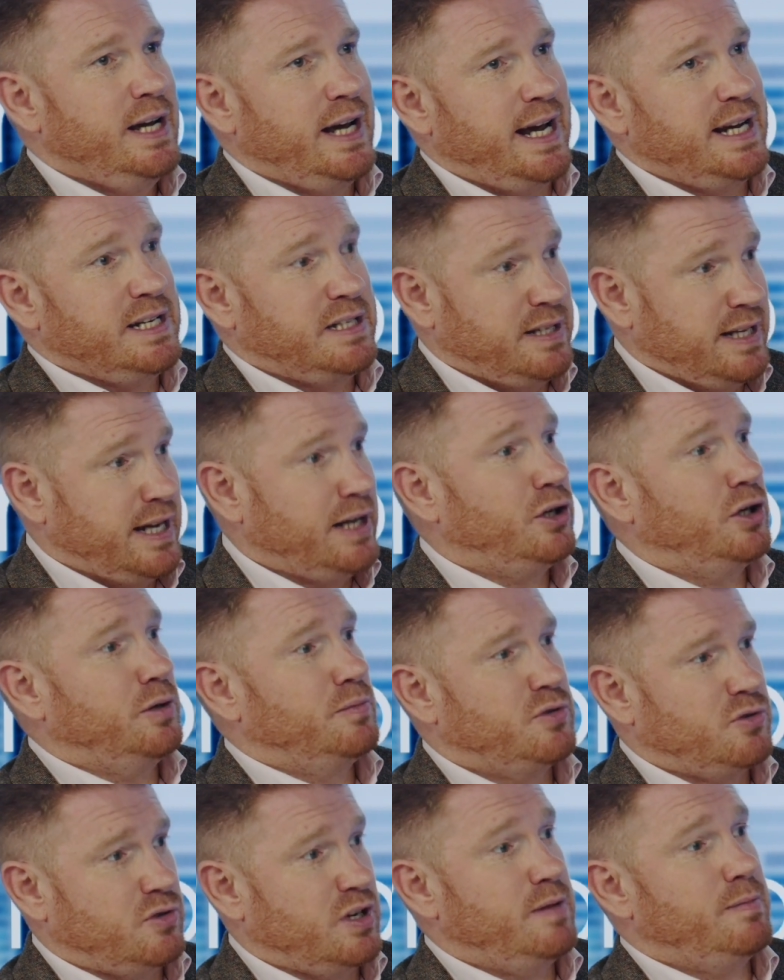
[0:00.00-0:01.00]
it's the
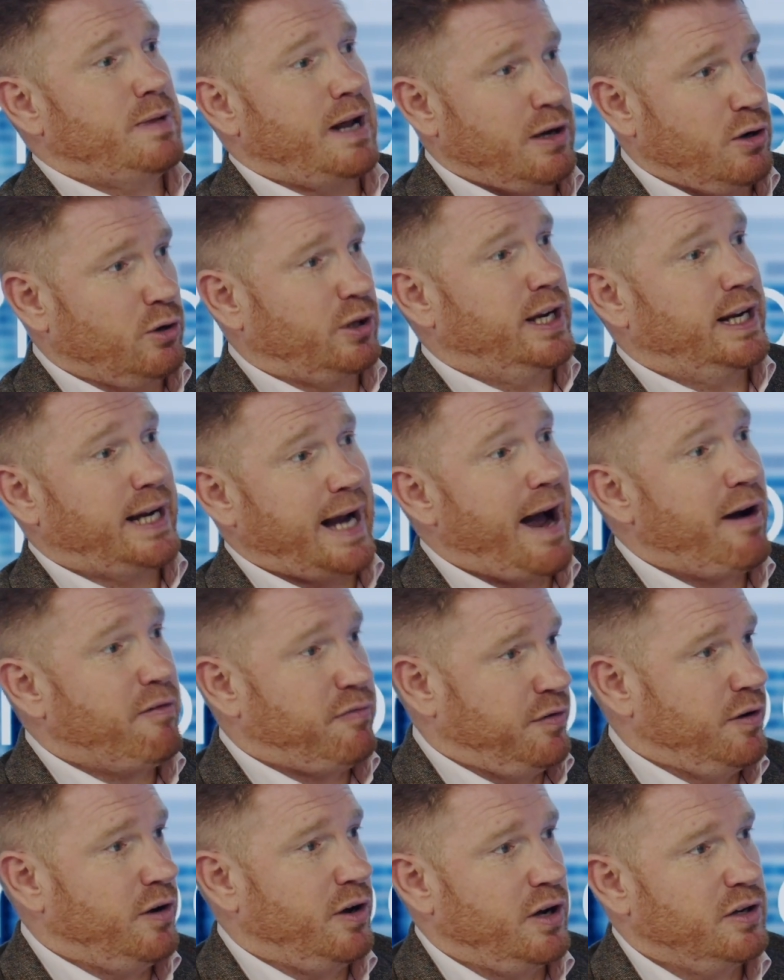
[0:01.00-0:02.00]
income stream they're looking at
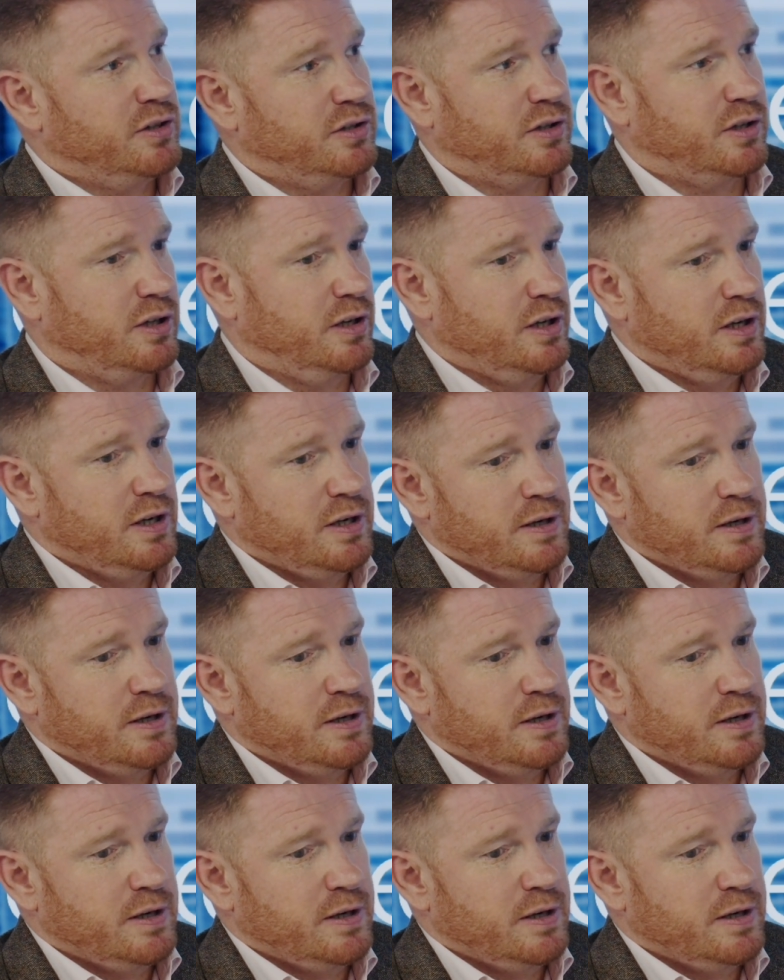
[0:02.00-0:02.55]
first.